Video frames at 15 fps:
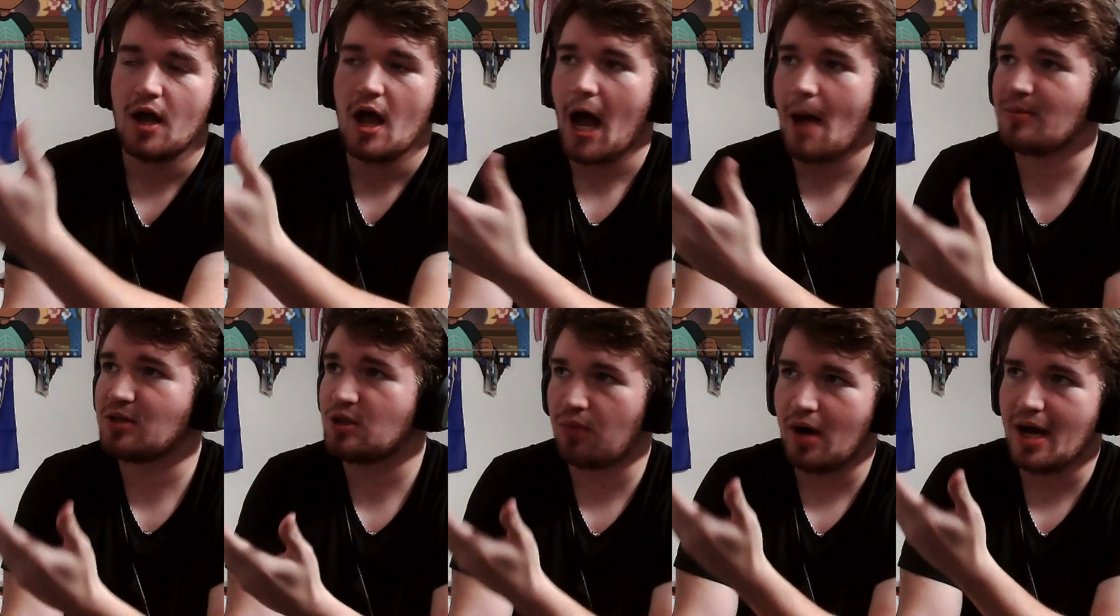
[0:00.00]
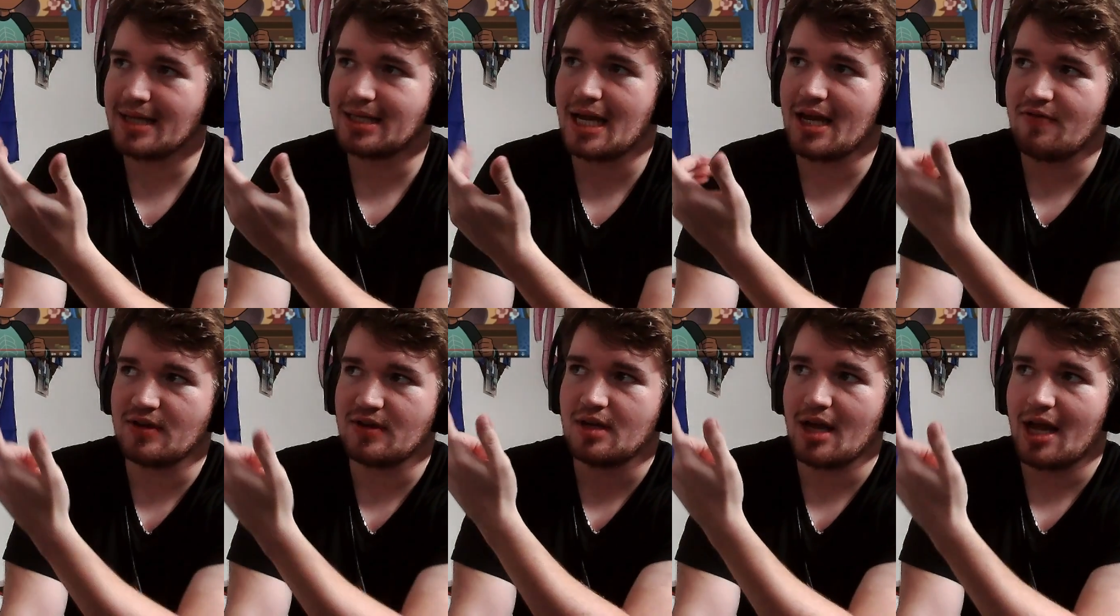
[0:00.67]
I'm surprised I
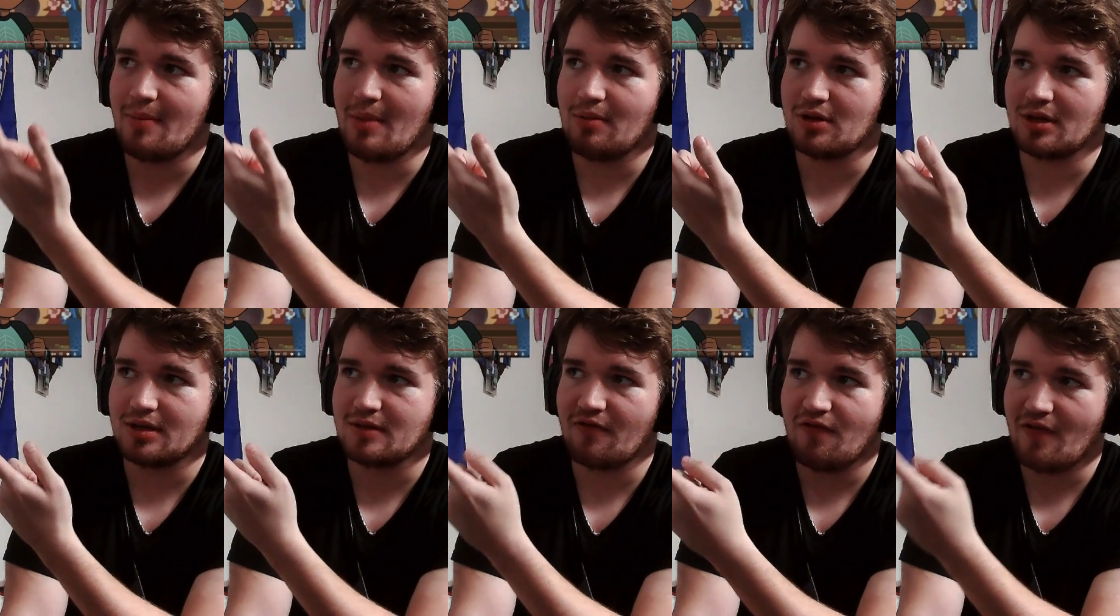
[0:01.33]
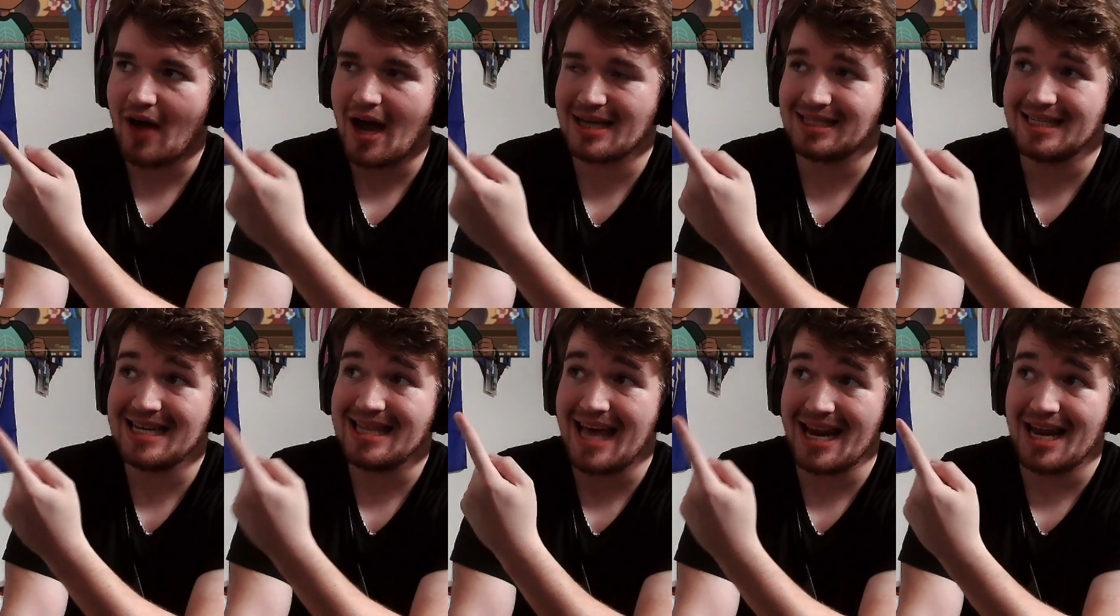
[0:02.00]
even am able to
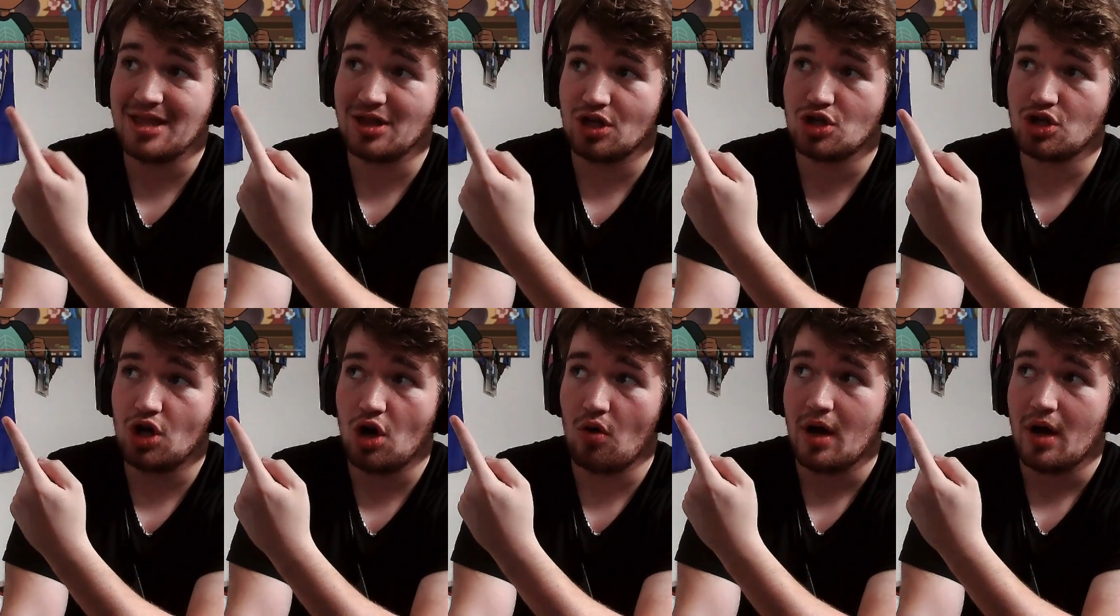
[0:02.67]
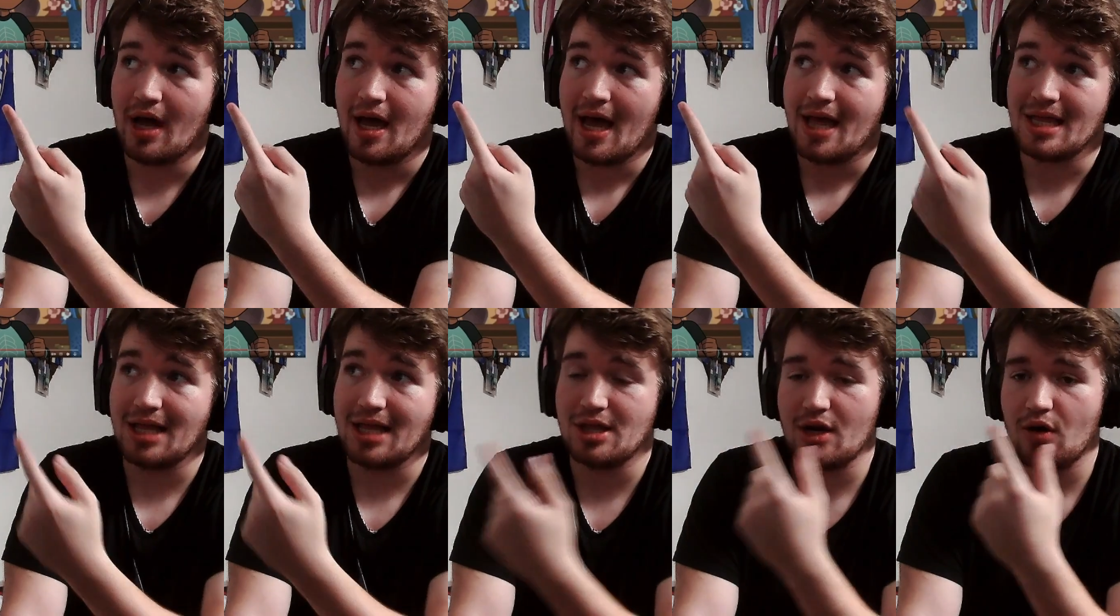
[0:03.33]
see that in the show,
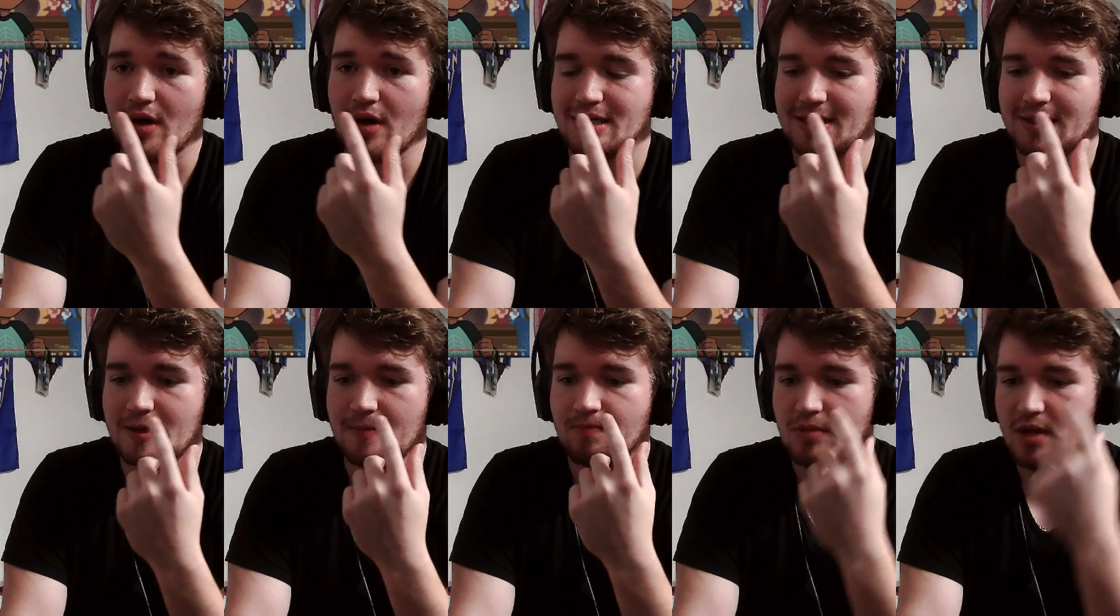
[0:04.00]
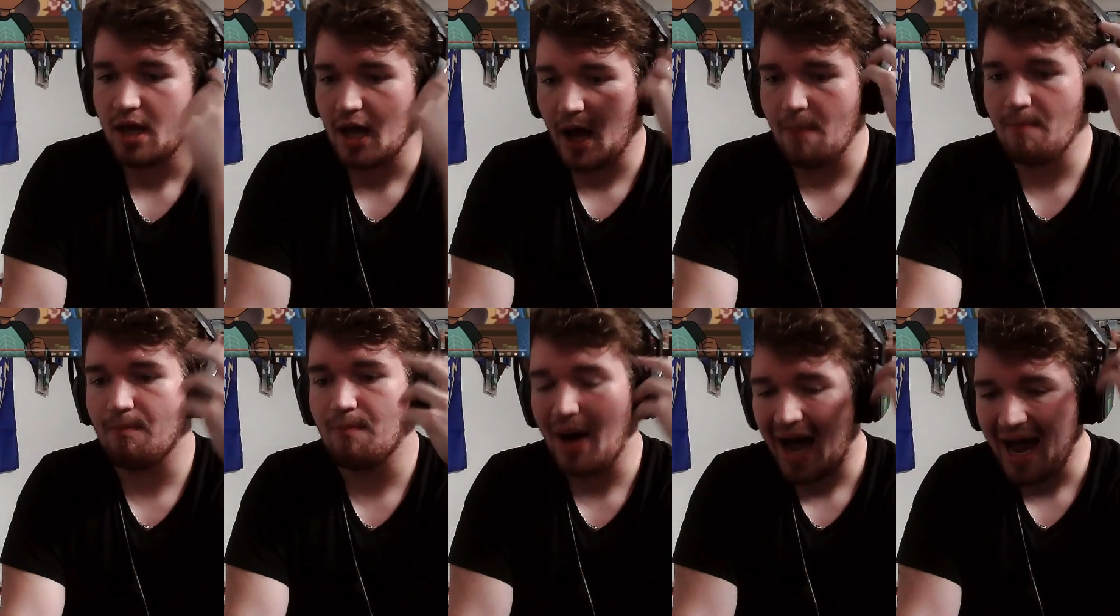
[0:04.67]
that there is a
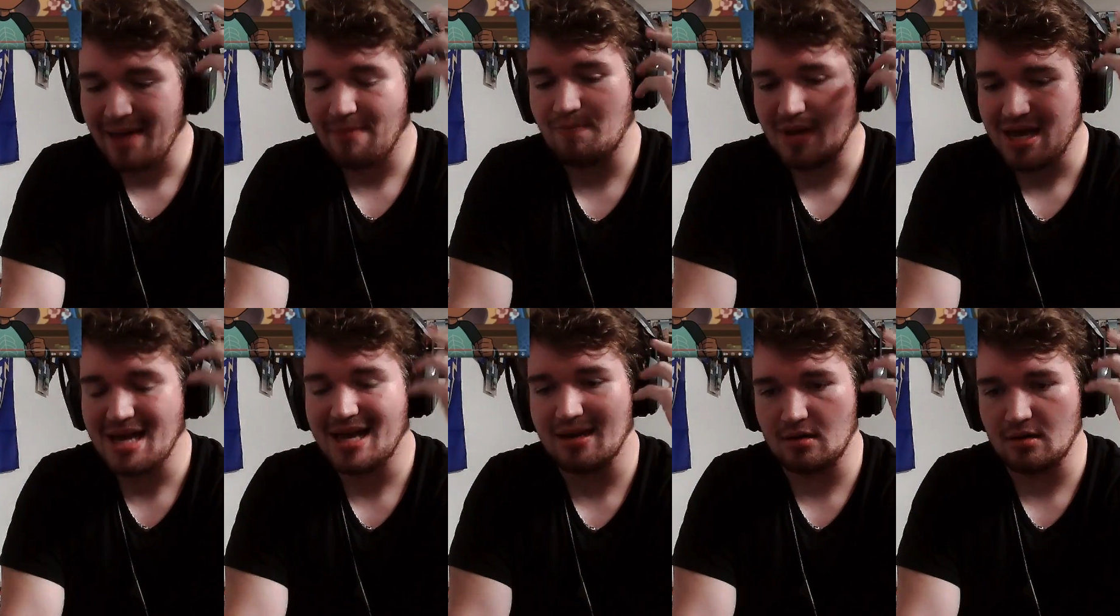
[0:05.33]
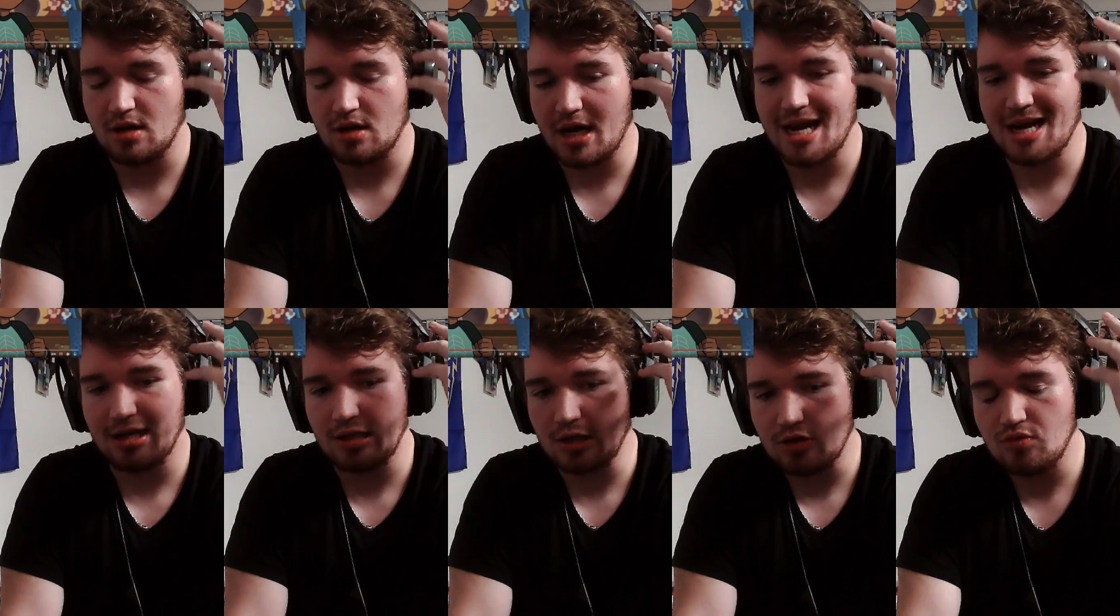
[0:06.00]
bi pin
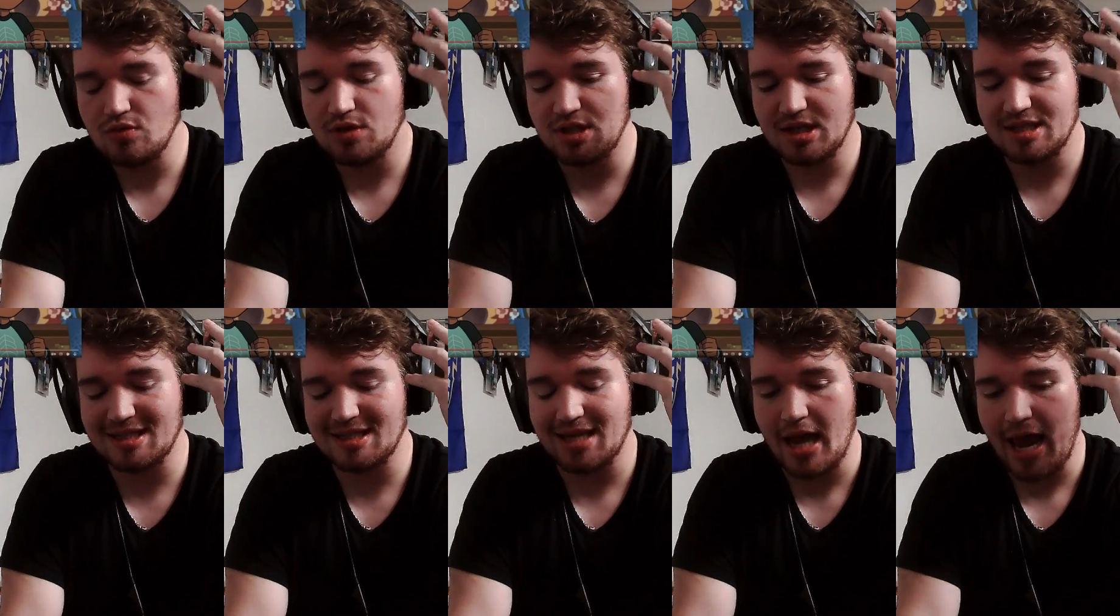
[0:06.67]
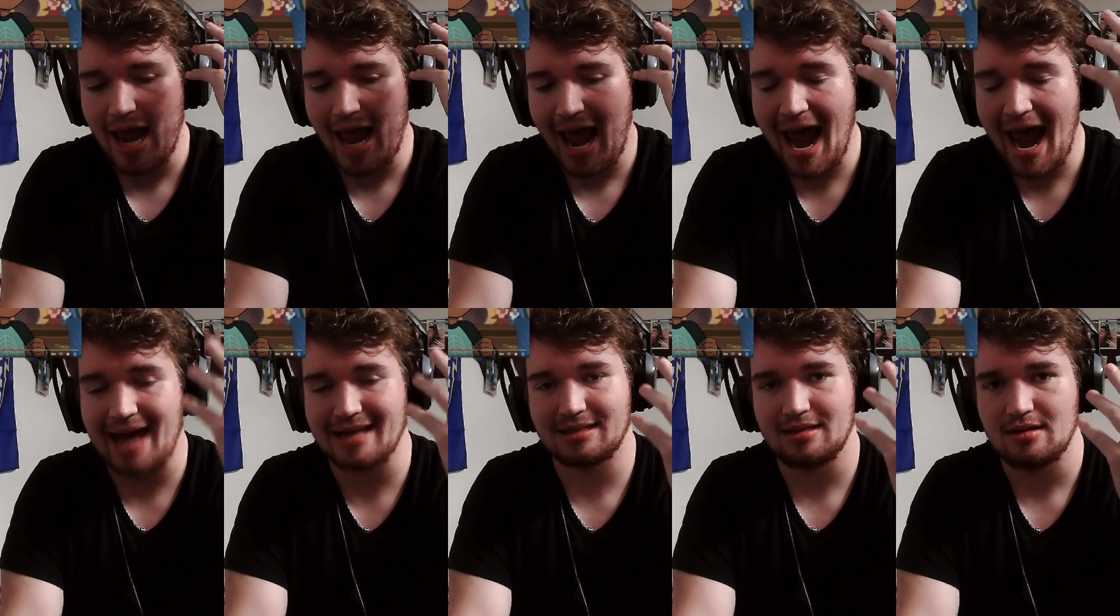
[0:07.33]
in Luz's
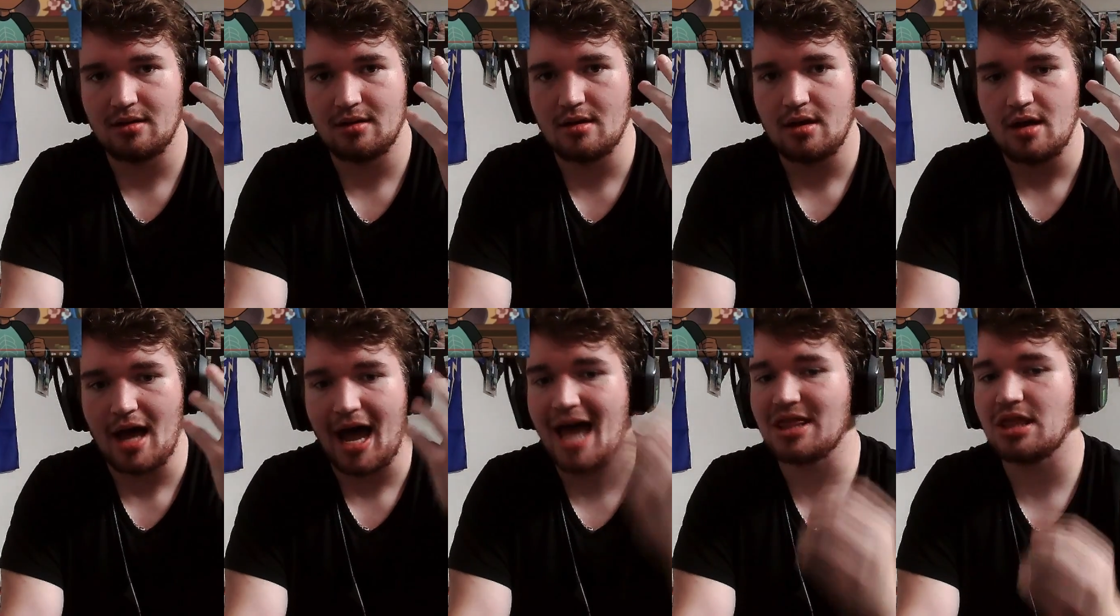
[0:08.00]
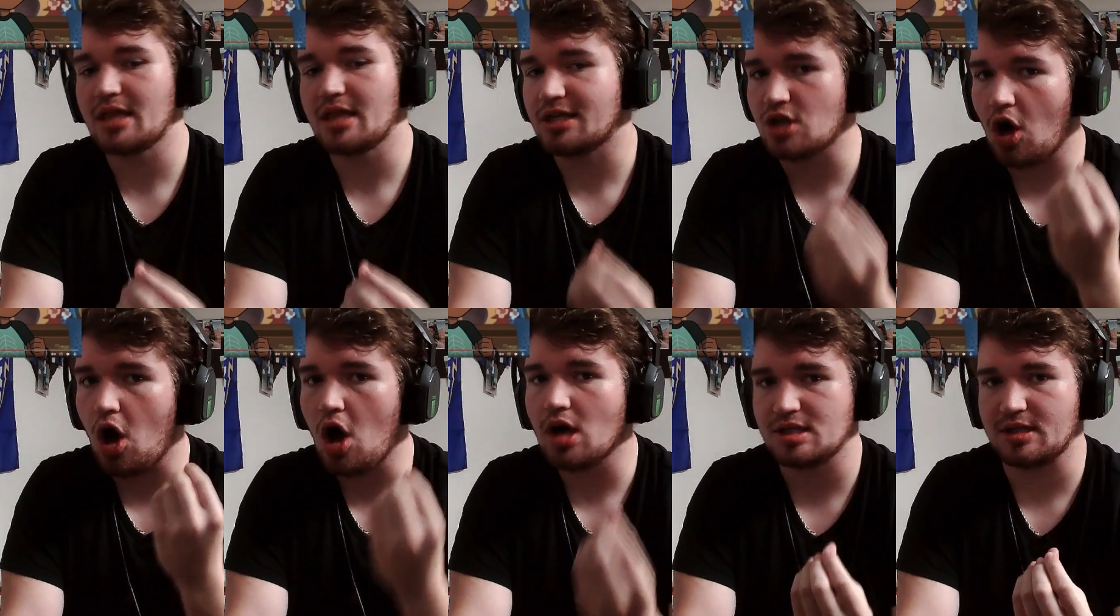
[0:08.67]
hat. I think that's
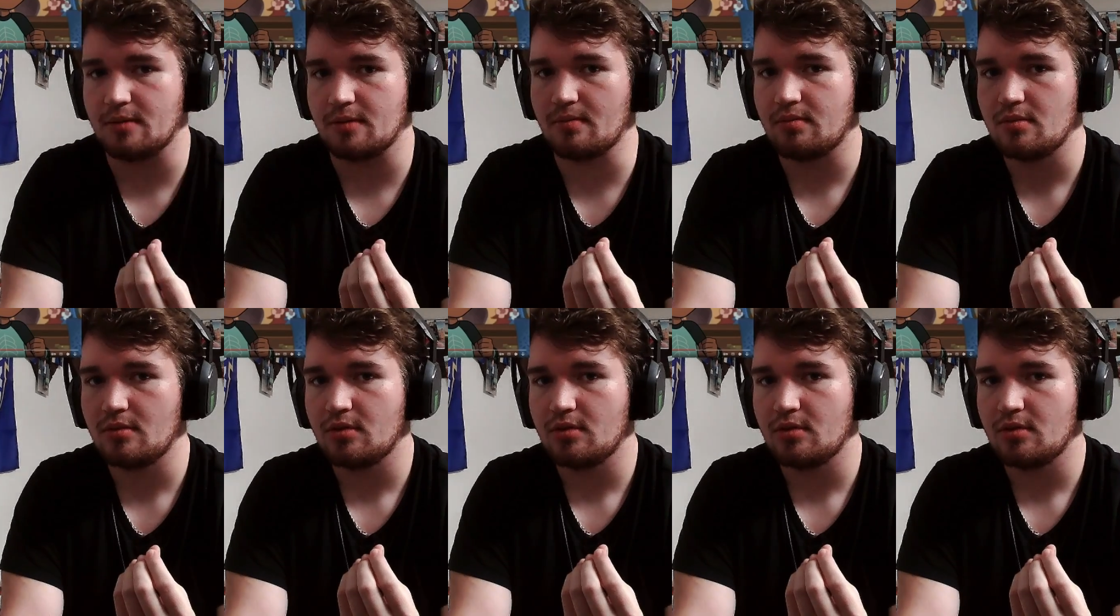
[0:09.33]
awesome.